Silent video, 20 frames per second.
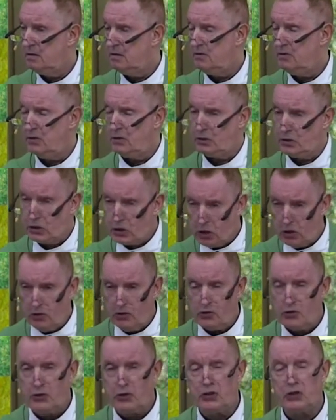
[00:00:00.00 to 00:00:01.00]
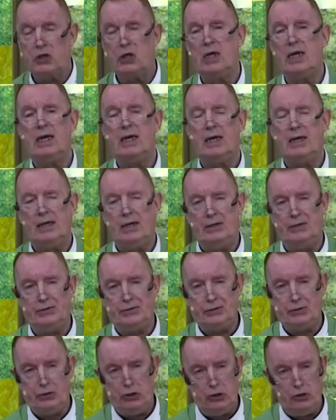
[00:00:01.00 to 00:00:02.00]
The church
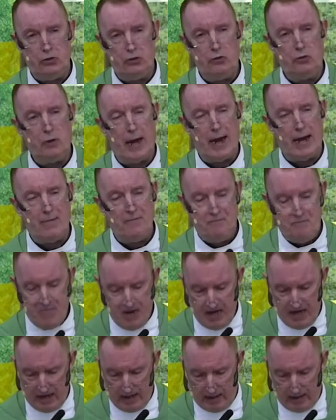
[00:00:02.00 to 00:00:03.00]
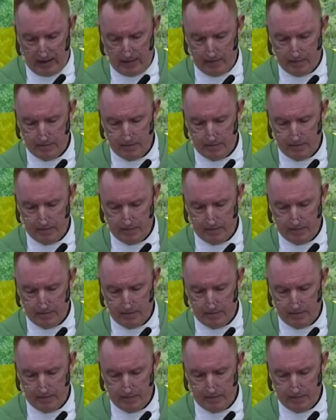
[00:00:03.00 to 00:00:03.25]
is you and me.